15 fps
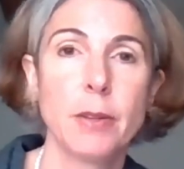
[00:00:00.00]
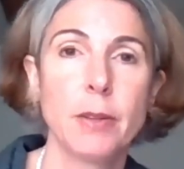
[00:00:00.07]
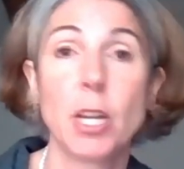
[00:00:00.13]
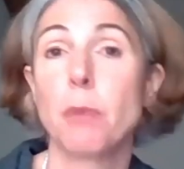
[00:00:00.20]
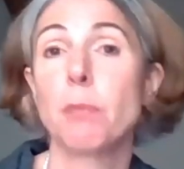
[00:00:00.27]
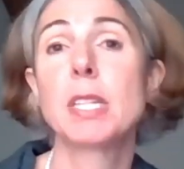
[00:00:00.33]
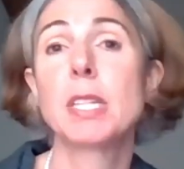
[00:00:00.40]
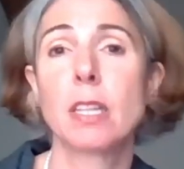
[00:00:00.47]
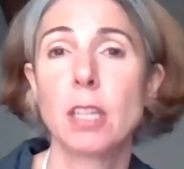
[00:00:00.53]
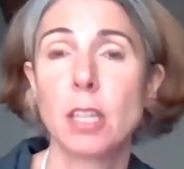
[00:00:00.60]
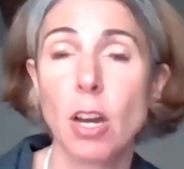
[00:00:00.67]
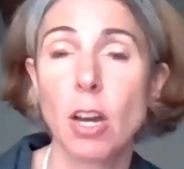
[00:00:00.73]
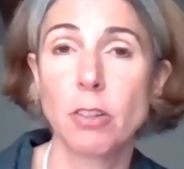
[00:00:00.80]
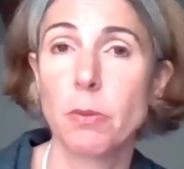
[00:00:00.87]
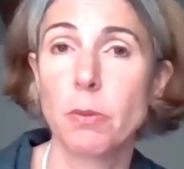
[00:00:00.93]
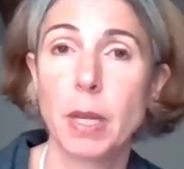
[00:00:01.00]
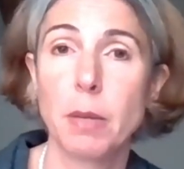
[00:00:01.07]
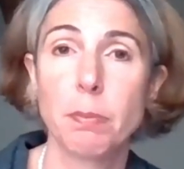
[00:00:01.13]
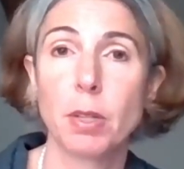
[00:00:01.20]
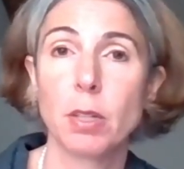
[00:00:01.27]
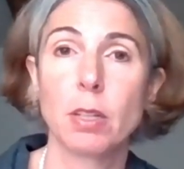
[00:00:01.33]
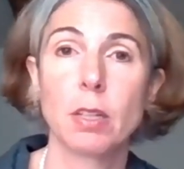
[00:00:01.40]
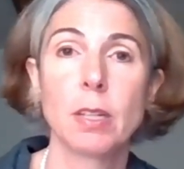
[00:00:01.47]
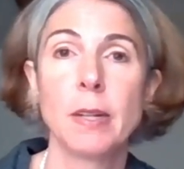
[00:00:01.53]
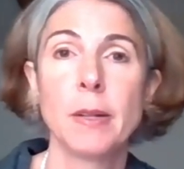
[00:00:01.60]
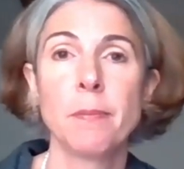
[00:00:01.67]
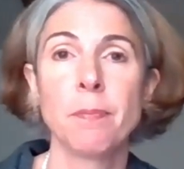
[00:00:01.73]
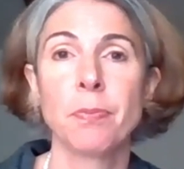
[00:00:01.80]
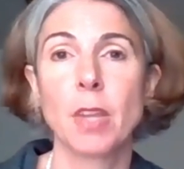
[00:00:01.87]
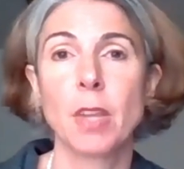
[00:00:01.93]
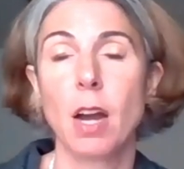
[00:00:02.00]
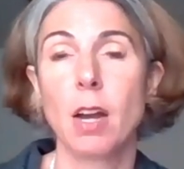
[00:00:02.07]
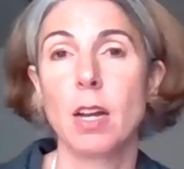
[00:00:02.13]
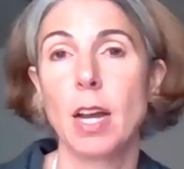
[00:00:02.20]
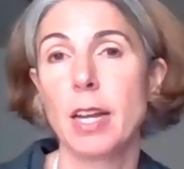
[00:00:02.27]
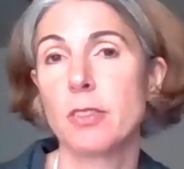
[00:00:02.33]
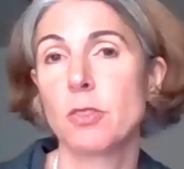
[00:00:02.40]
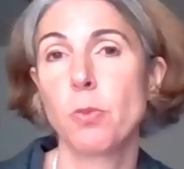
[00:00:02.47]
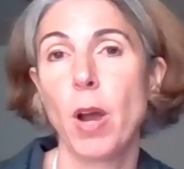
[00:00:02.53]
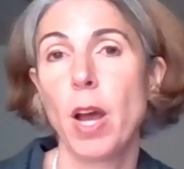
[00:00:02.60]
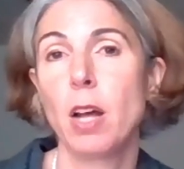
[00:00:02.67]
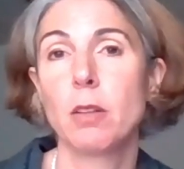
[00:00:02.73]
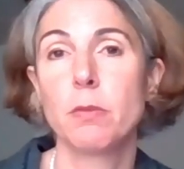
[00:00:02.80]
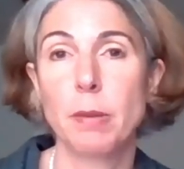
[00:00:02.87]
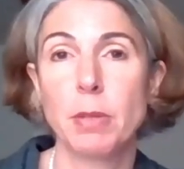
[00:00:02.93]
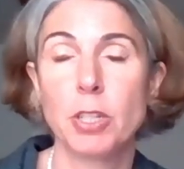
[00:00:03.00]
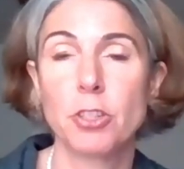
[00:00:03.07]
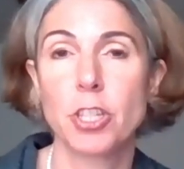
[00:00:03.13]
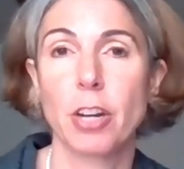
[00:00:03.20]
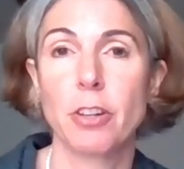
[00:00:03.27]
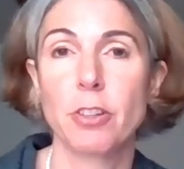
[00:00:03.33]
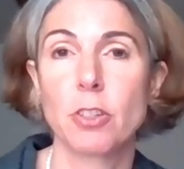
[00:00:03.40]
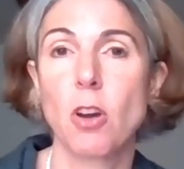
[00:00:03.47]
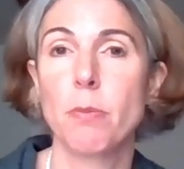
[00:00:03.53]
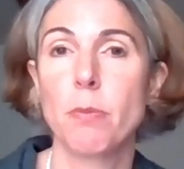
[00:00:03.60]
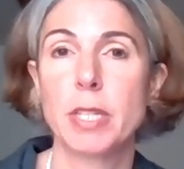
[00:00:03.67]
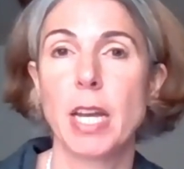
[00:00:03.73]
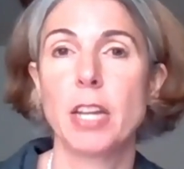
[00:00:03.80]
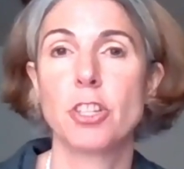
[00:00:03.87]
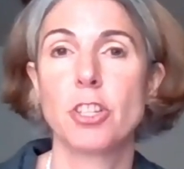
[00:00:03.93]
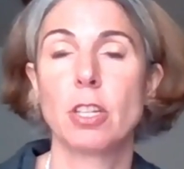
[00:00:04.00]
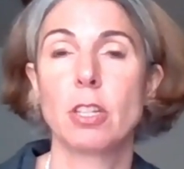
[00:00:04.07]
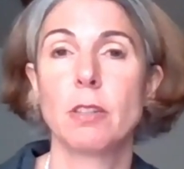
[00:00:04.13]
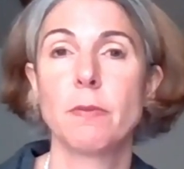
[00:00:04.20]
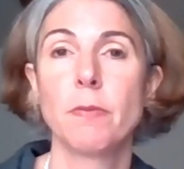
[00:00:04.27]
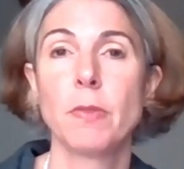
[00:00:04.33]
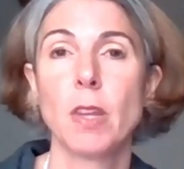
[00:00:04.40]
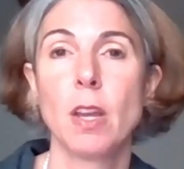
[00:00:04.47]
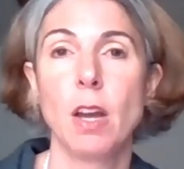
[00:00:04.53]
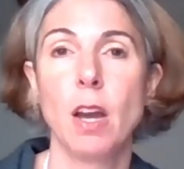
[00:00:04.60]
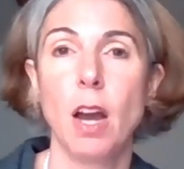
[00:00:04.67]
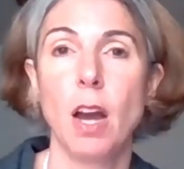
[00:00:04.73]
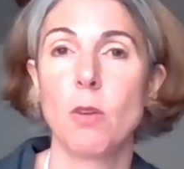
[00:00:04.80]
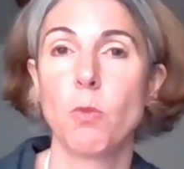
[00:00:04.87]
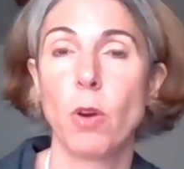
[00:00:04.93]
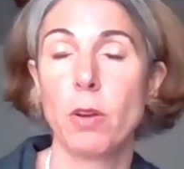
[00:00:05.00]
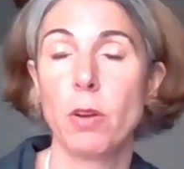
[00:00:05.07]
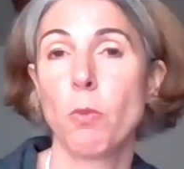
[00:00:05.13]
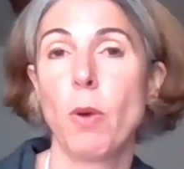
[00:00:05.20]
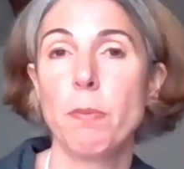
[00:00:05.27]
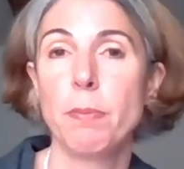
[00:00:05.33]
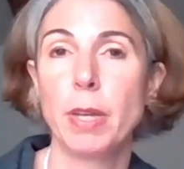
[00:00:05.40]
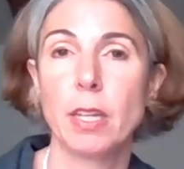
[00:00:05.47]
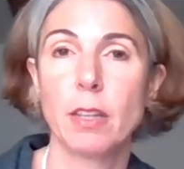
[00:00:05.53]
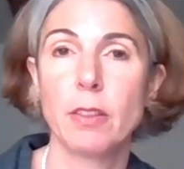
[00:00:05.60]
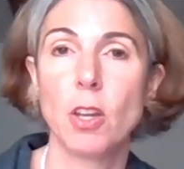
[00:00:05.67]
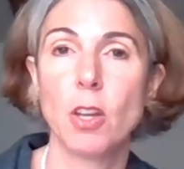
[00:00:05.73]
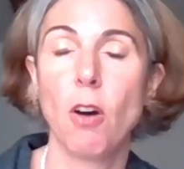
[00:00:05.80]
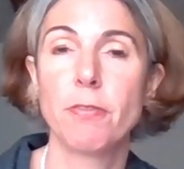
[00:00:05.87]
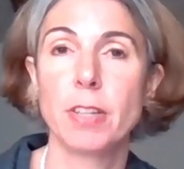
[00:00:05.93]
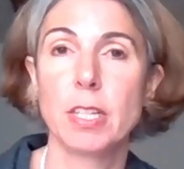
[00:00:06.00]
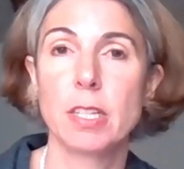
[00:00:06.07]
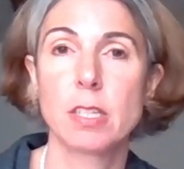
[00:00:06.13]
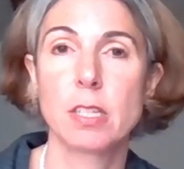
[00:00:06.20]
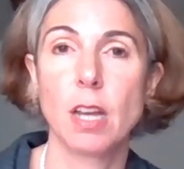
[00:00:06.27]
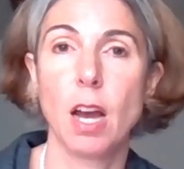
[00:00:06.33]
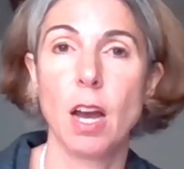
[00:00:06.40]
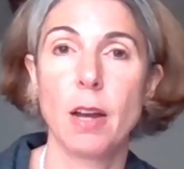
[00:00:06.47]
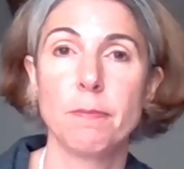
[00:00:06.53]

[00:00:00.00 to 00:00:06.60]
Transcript: you know, particularly younger people as well, maybe in shared accommodation, where being in the office,